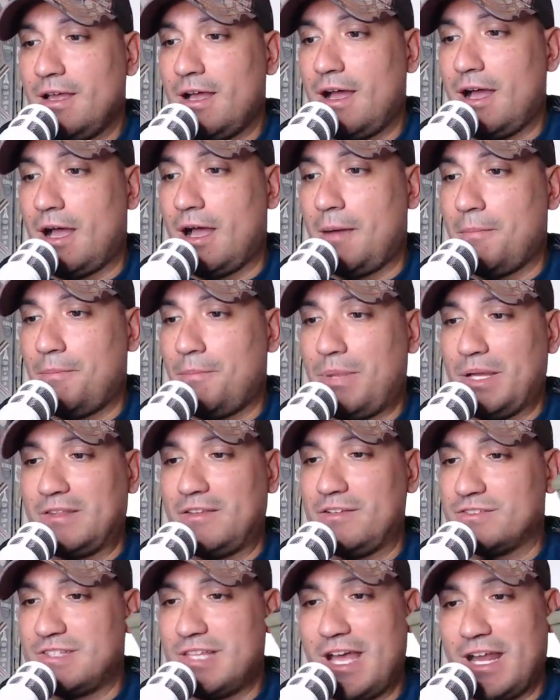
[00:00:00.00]
But
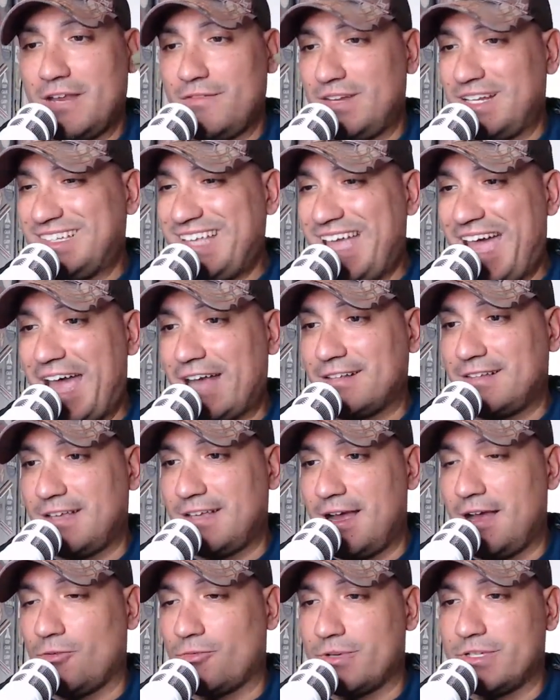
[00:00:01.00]
there's not even a
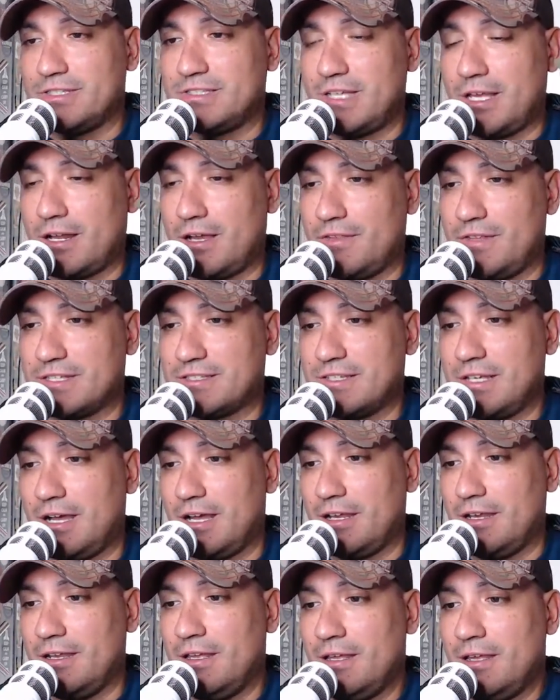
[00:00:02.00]
tactile reset on this gun,